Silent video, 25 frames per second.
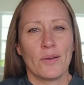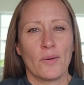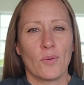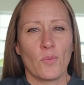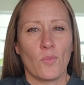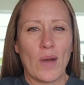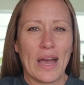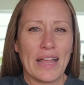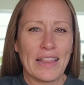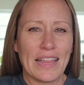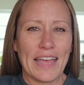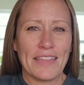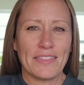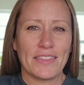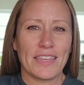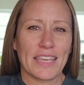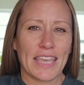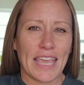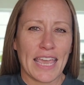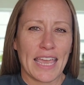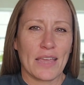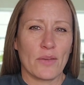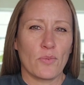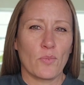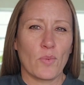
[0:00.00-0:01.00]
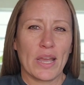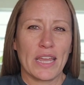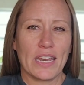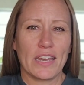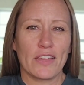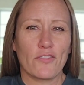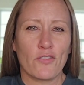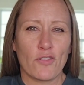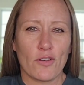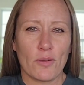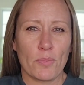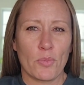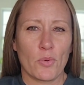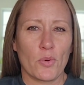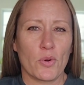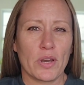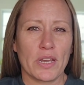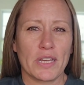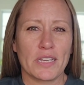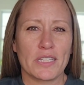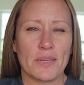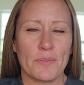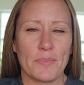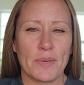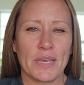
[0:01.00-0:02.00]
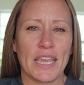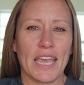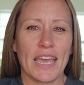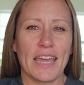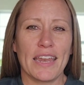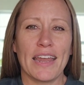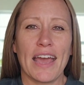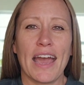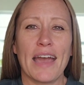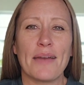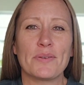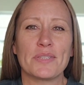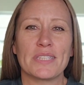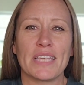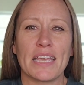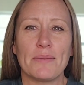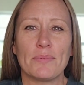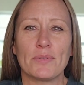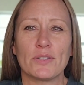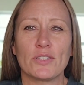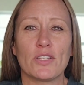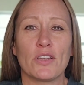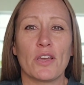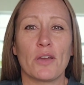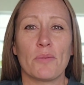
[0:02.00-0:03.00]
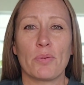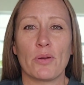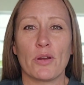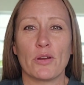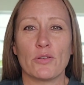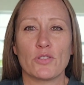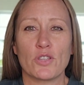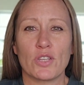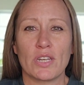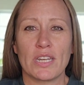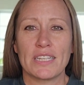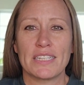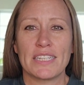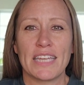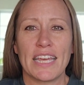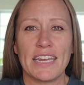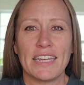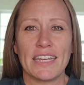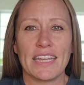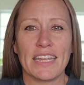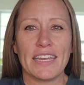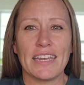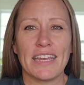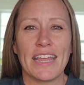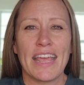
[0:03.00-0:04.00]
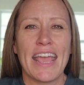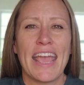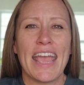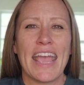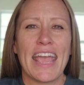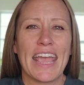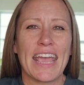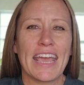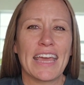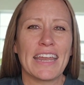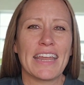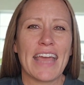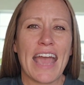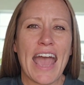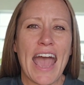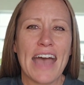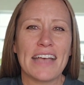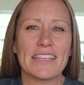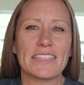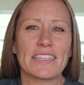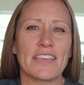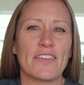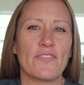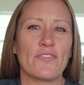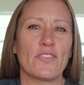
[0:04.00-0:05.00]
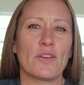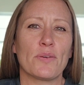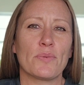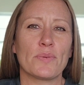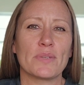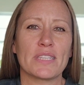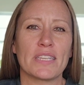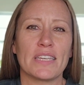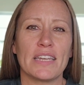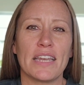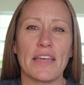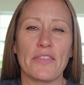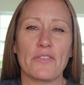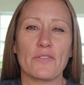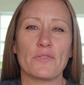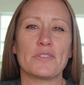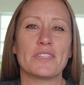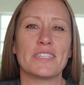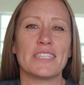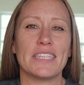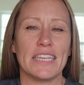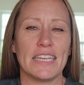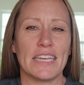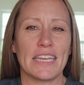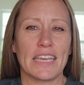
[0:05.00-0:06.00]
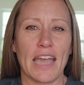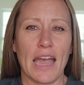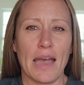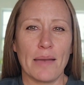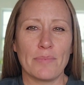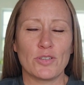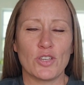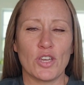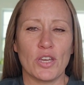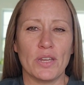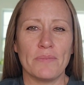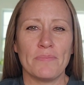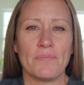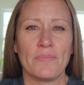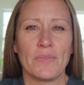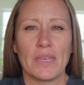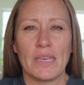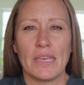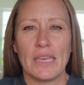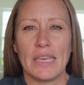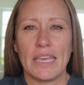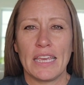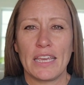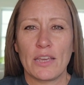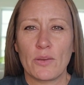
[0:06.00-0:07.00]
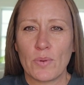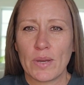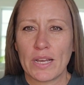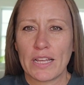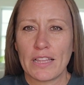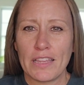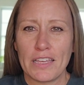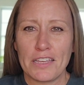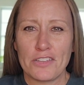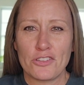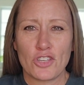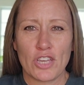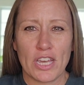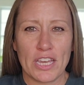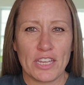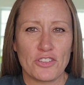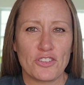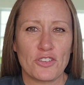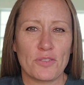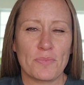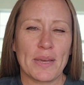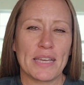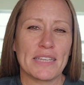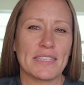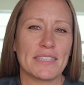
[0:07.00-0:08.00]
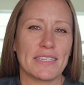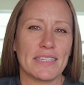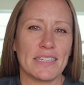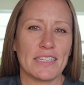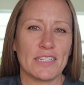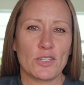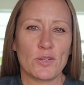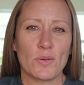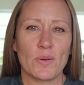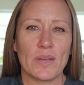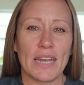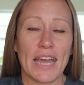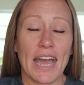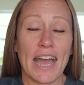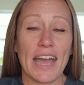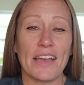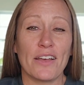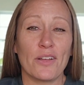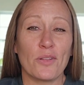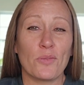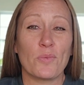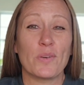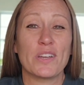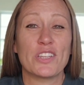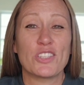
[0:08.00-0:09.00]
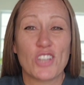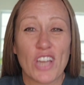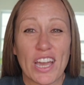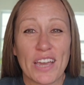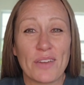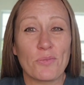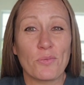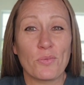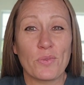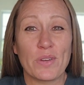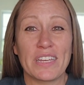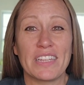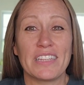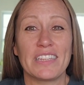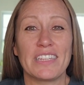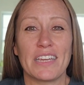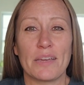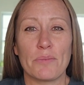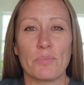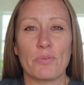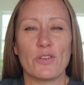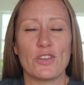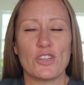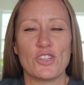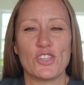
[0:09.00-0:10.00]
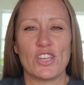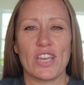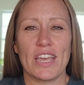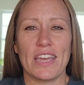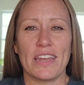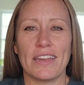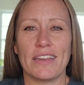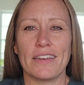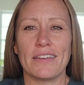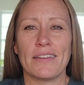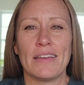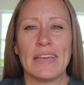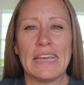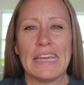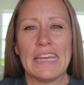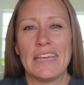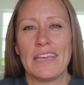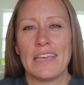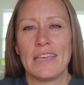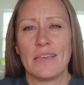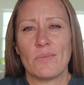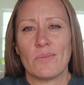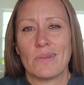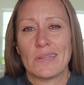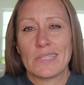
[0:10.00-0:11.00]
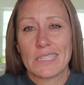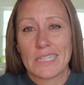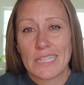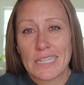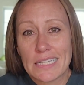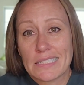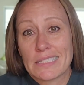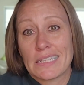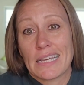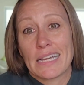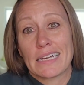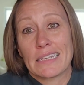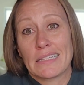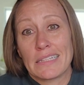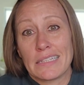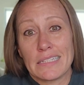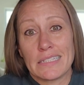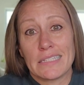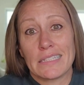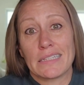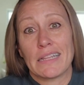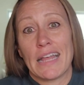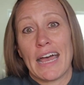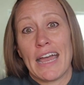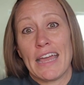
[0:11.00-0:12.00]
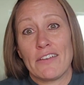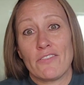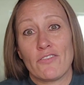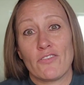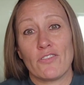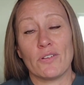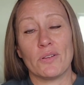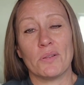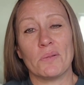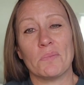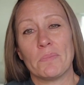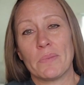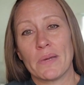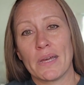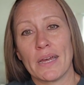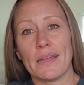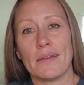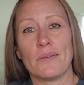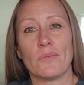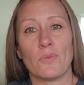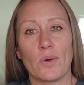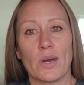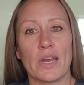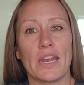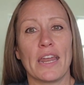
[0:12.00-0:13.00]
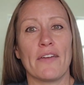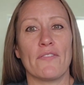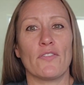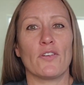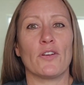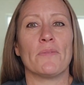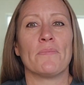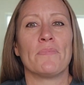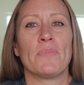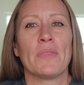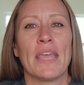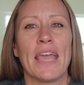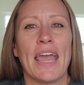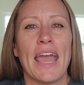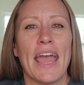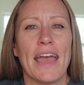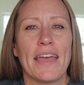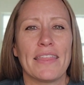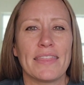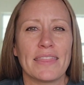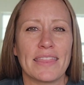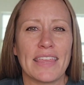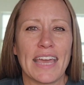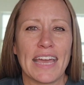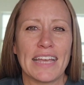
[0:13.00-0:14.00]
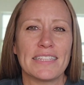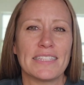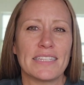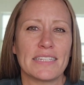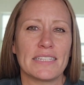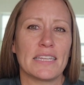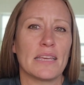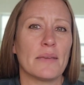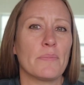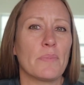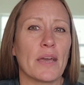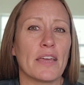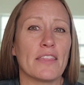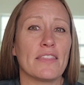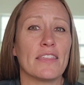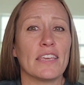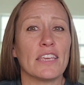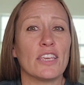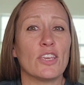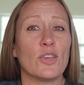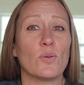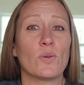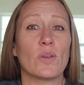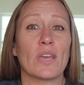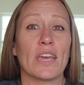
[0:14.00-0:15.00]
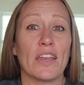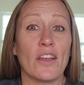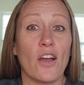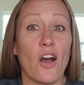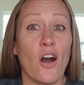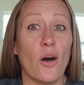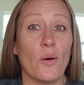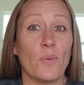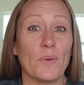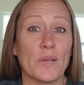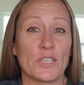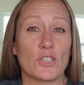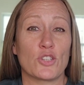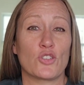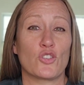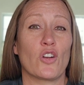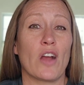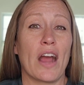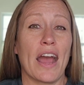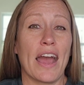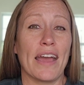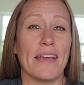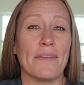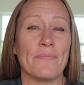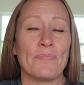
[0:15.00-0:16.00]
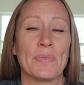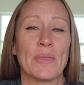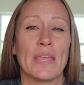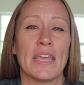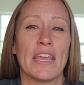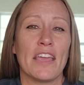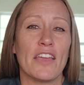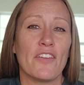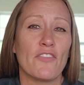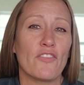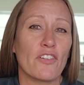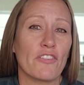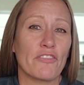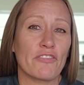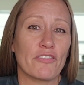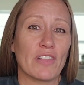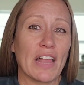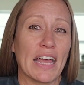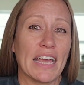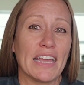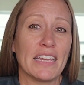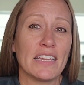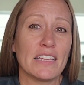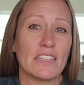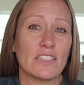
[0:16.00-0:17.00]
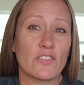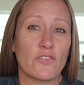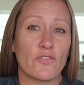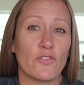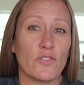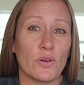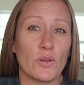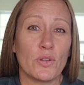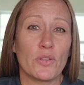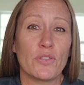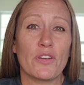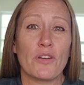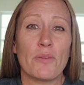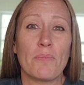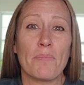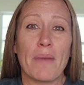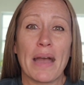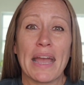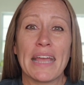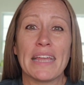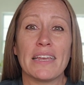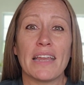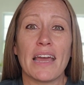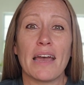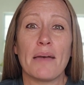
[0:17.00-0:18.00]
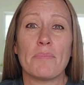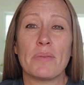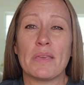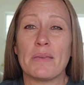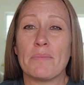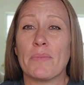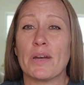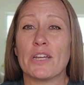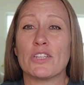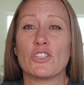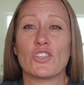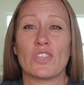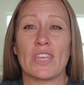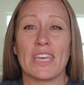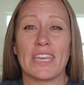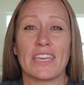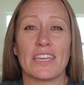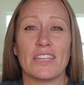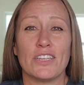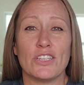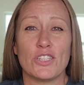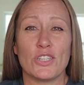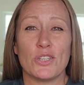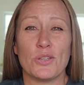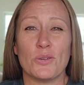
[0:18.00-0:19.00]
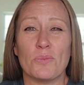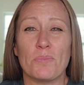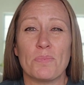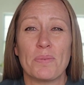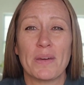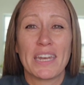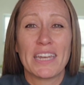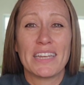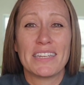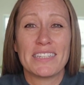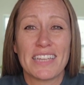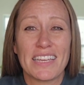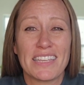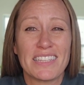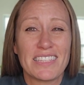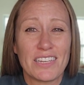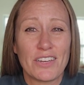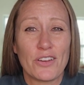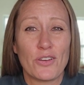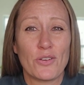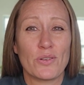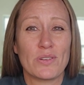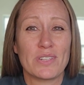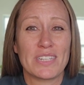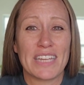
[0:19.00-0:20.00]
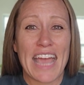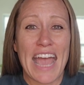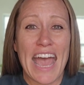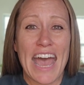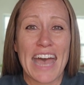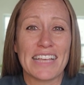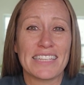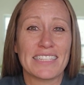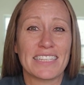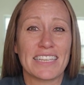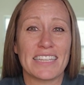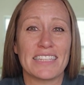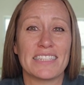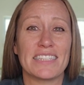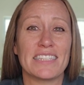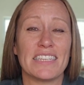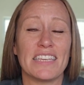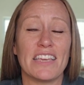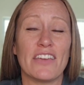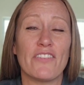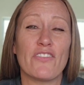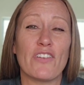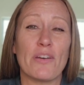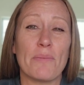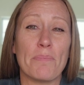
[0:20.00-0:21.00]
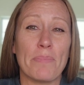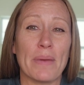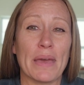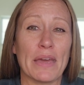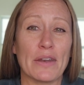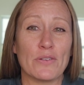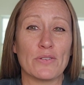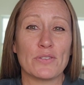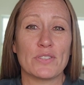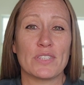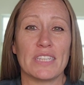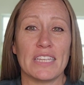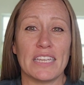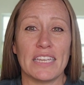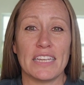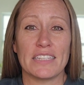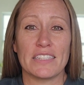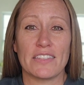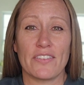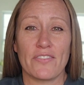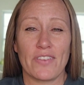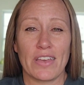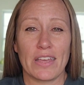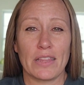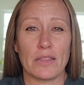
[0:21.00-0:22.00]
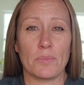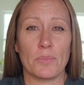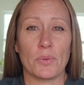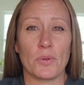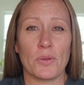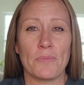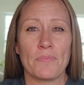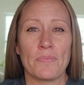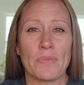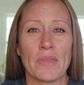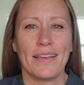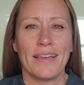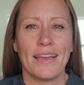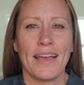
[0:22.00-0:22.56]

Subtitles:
While at the gate waiting for boarding to begin, I was able to approach an attendant and ask if there was another seating option. He quickly changed my seat to an aisle, which I really appreciated. He wasn't exactly delightful, but whatever. And that's a tip I think you can always try. If a flight is full, there might not be much they can do, but it doesn't hurt to ask and see if a better seat is available.